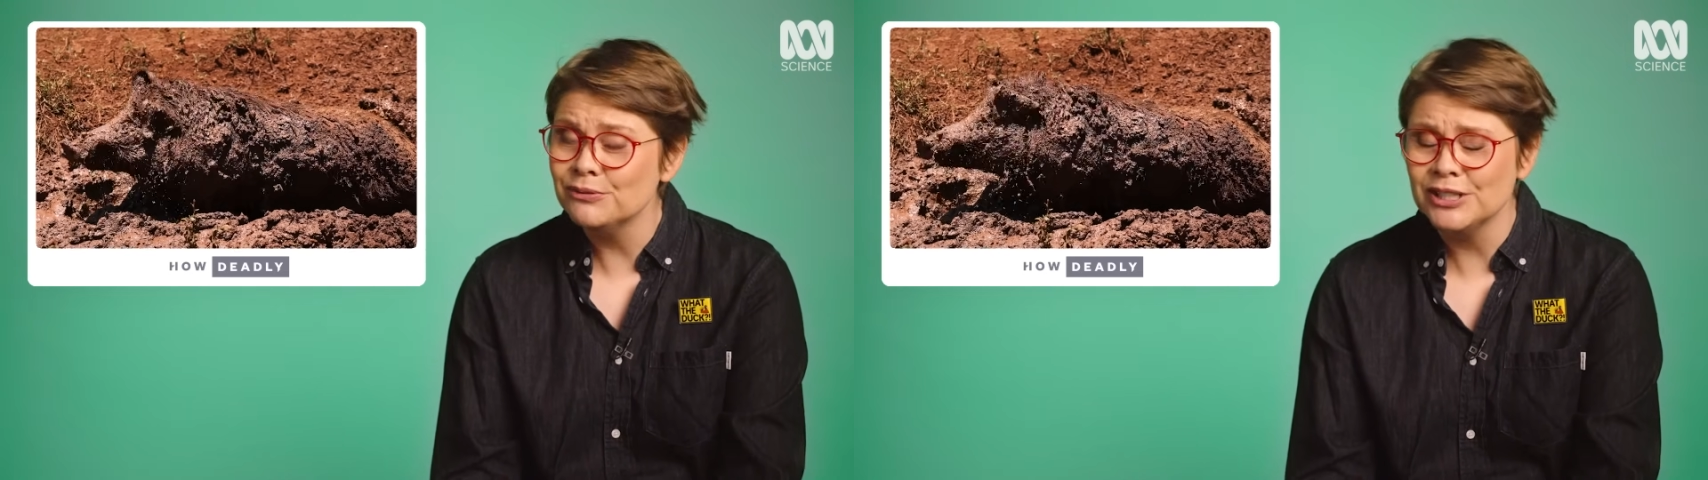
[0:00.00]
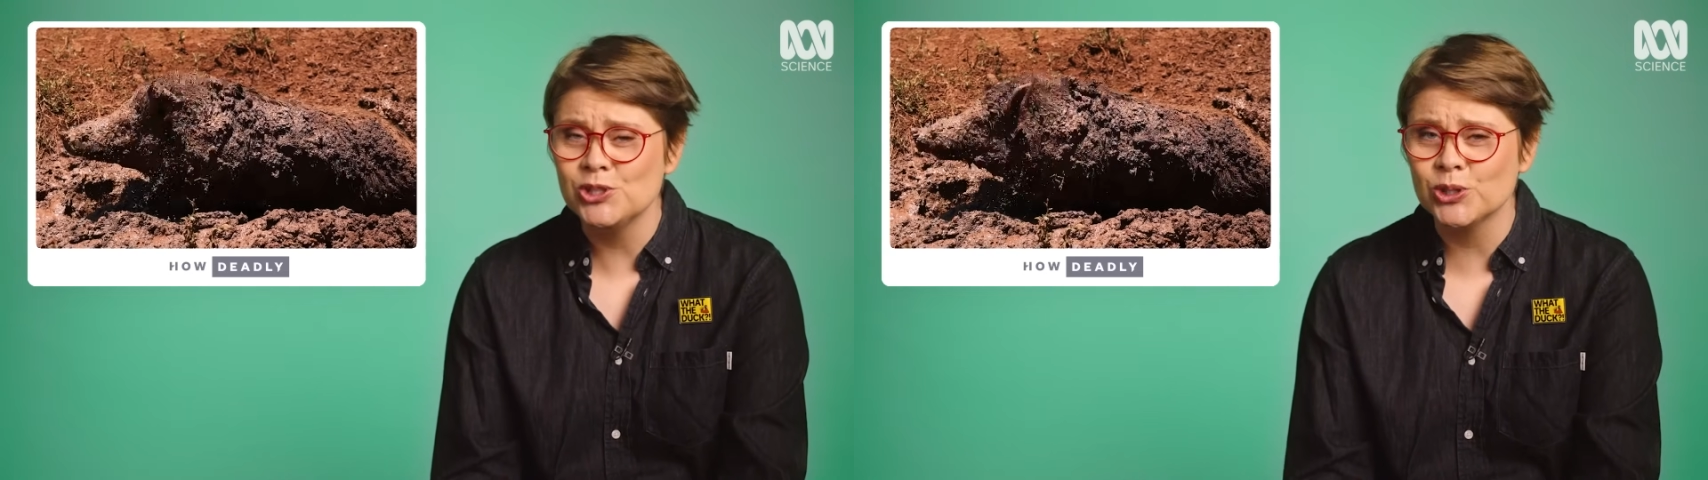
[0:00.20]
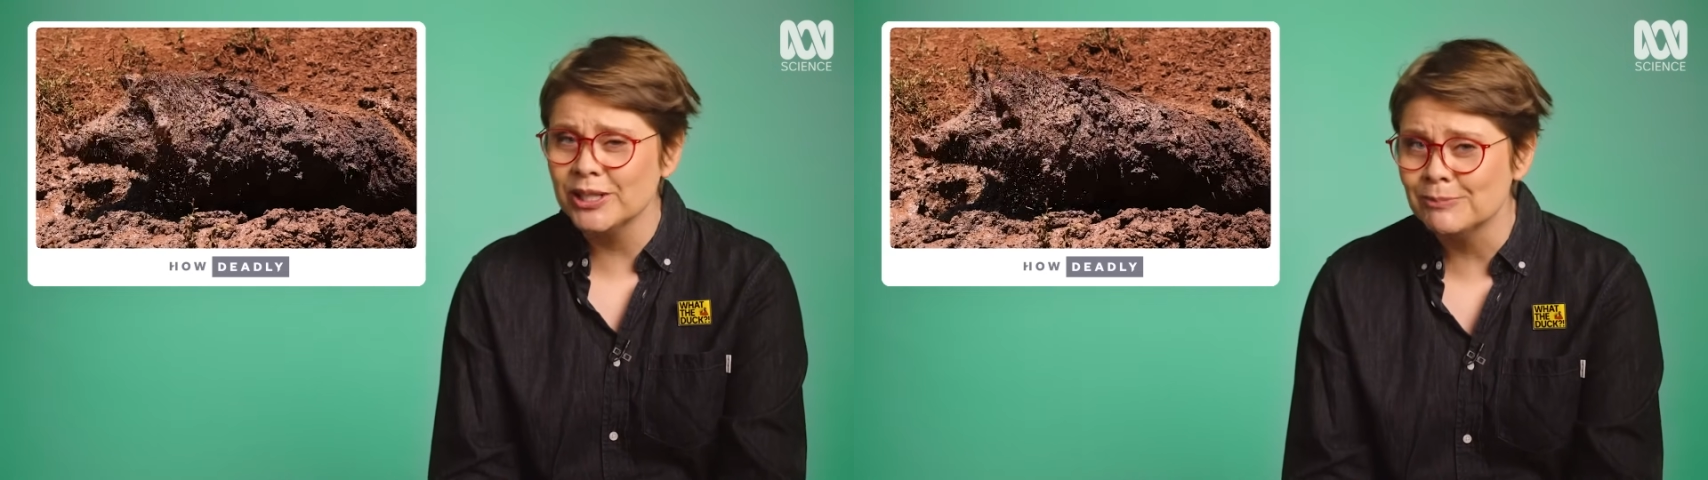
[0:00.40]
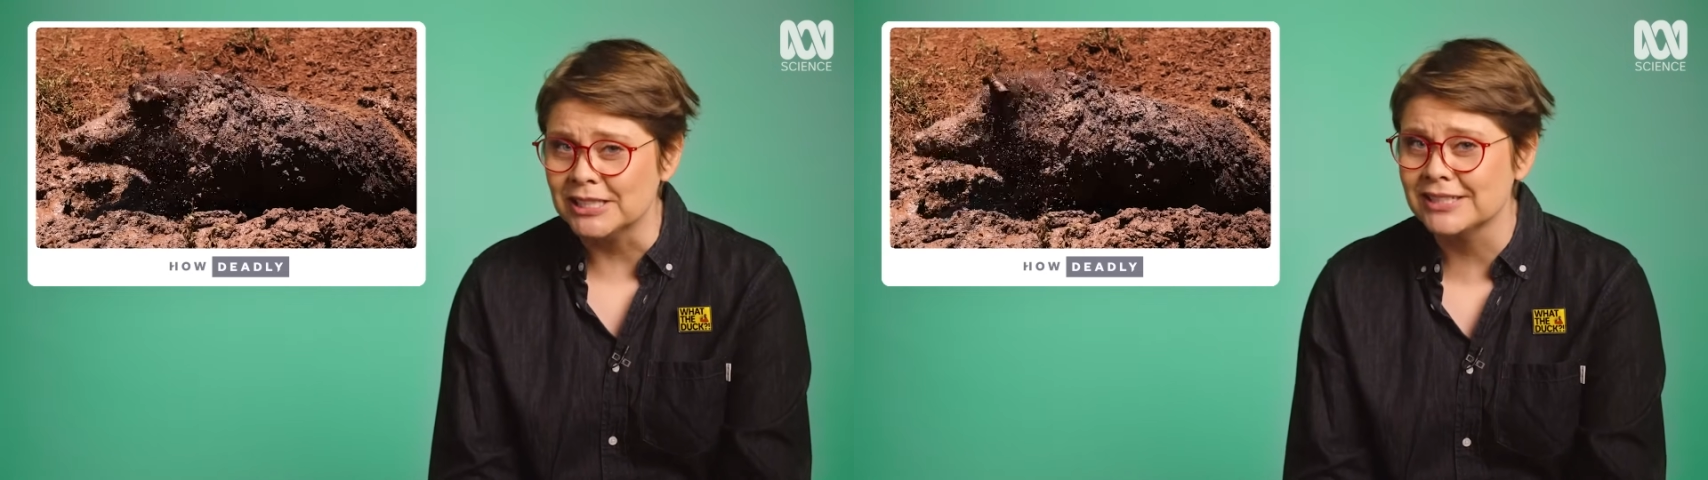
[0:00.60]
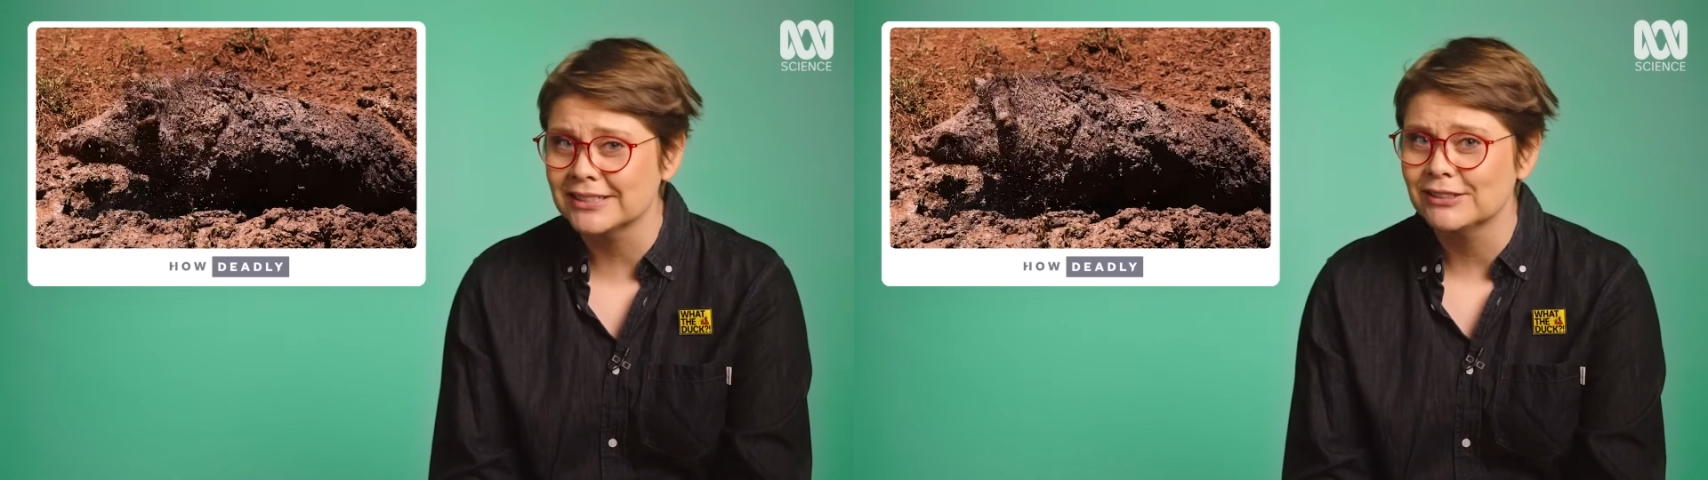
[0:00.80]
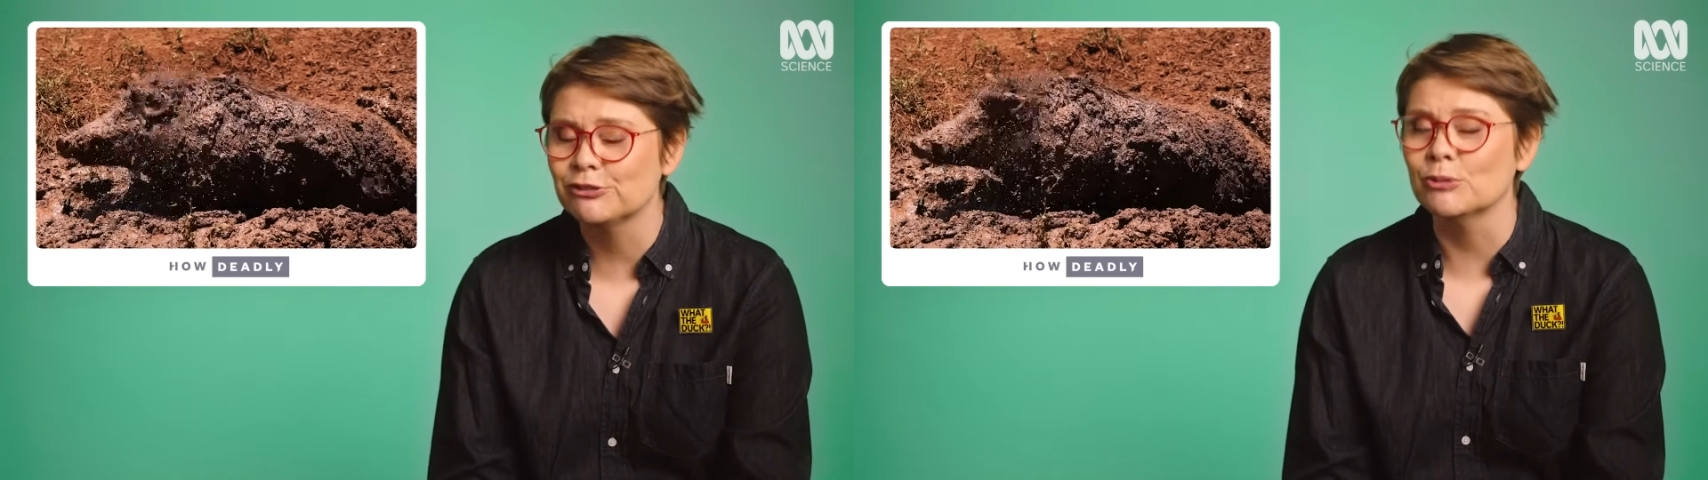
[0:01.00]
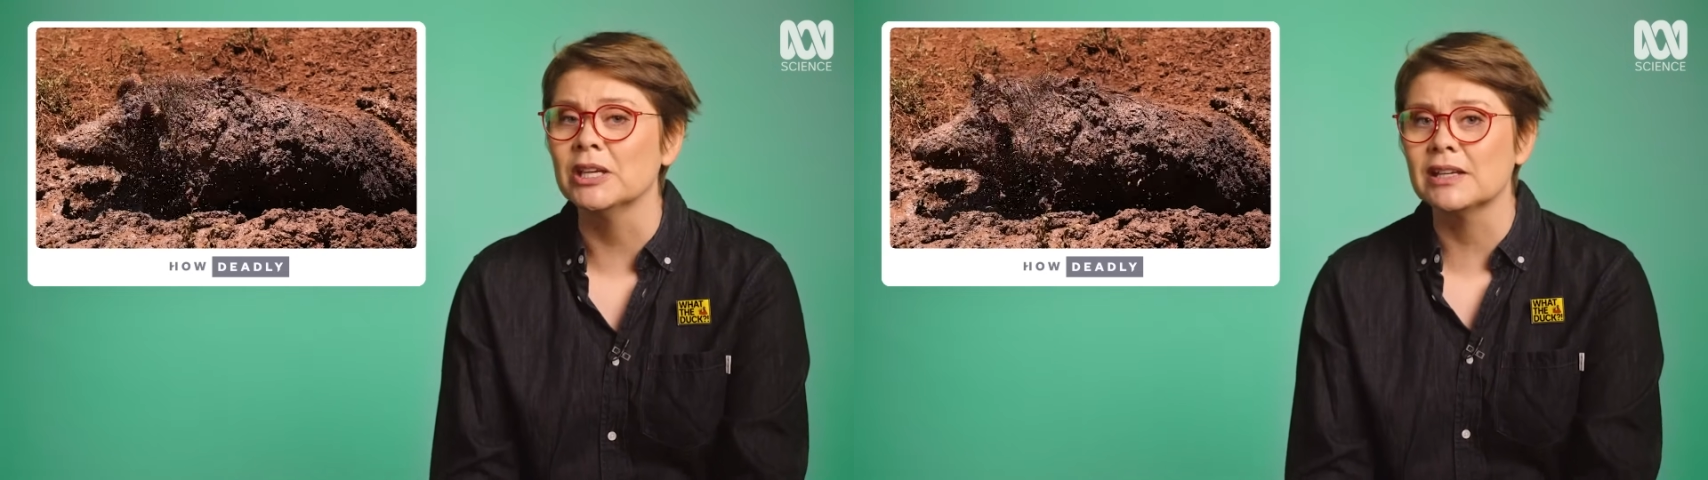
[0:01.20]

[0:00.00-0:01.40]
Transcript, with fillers: of enjoyment from it.